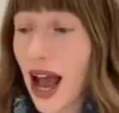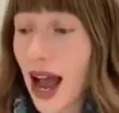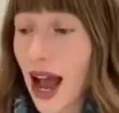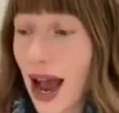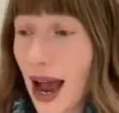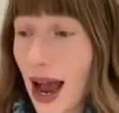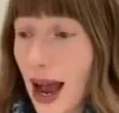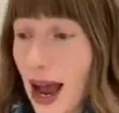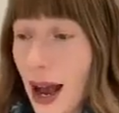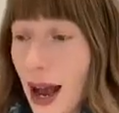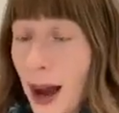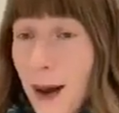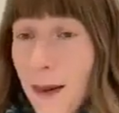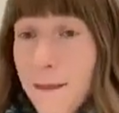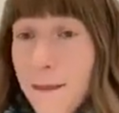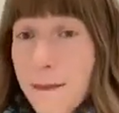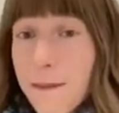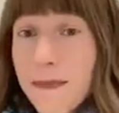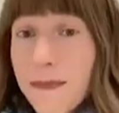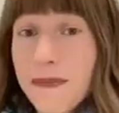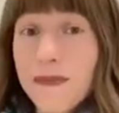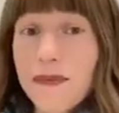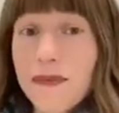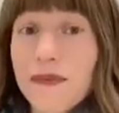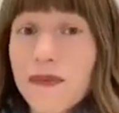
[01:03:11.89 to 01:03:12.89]

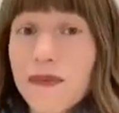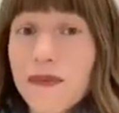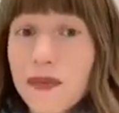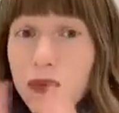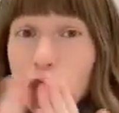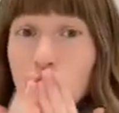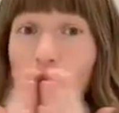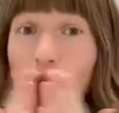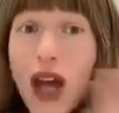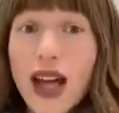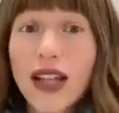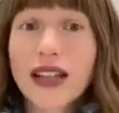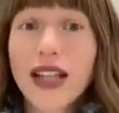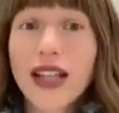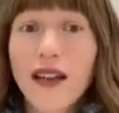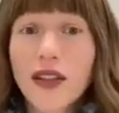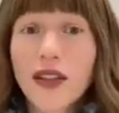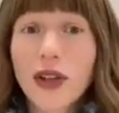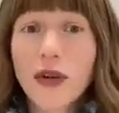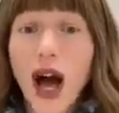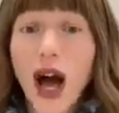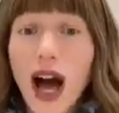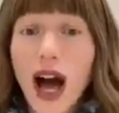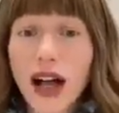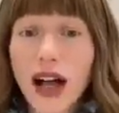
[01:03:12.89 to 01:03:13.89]
Love
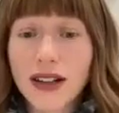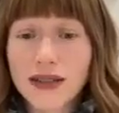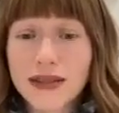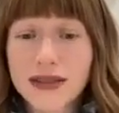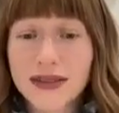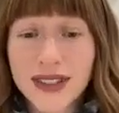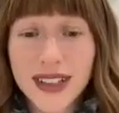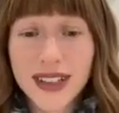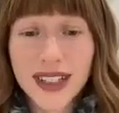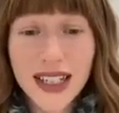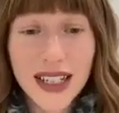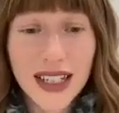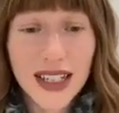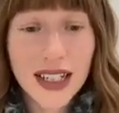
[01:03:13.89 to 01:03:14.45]
you all.